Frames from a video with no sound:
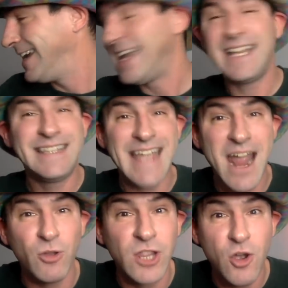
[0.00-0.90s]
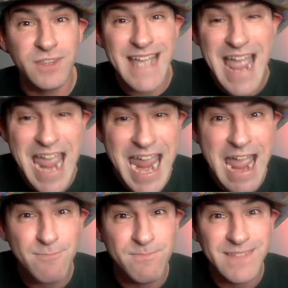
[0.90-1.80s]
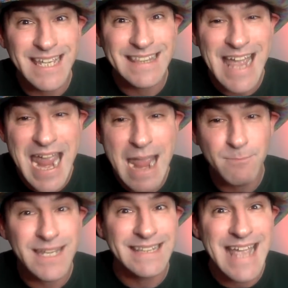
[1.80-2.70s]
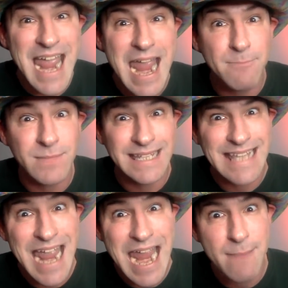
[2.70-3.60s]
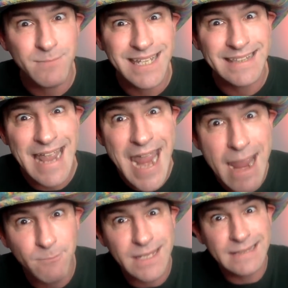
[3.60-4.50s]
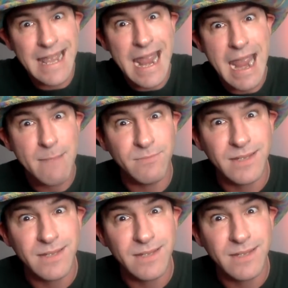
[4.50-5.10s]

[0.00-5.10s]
and download the app. Get the app, get the app, get the app, get the app, get the app.